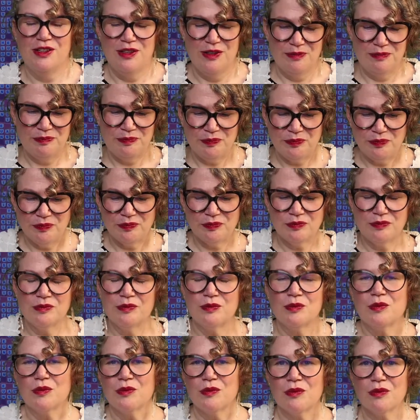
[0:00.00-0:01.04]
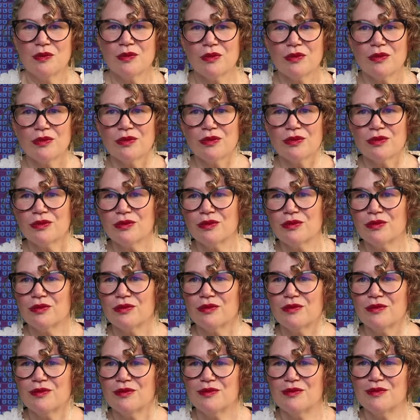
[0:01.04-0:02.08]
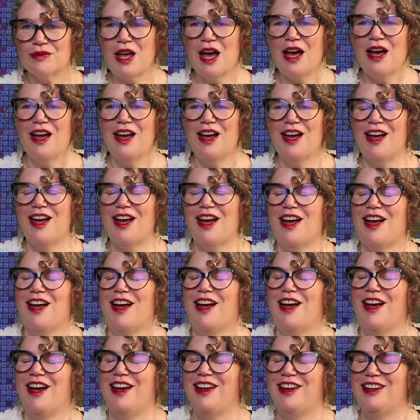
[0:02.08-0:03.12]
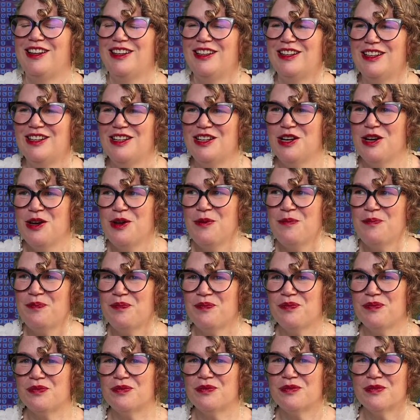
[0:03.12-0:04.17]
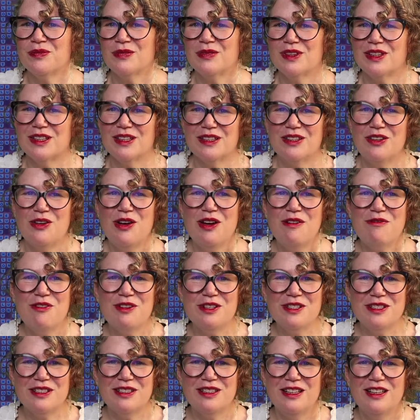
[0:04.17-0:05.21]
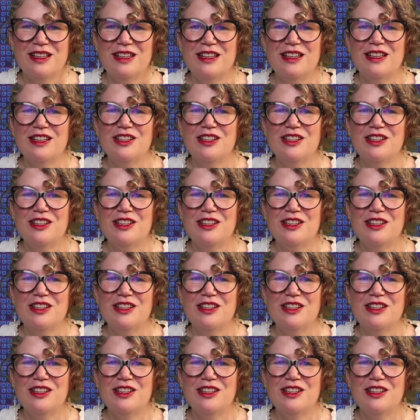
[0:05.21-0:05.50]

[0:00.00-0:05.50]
and metaphorical way of saying touch grass, isn't it? Get some fresh air, go outside. Get off the internet.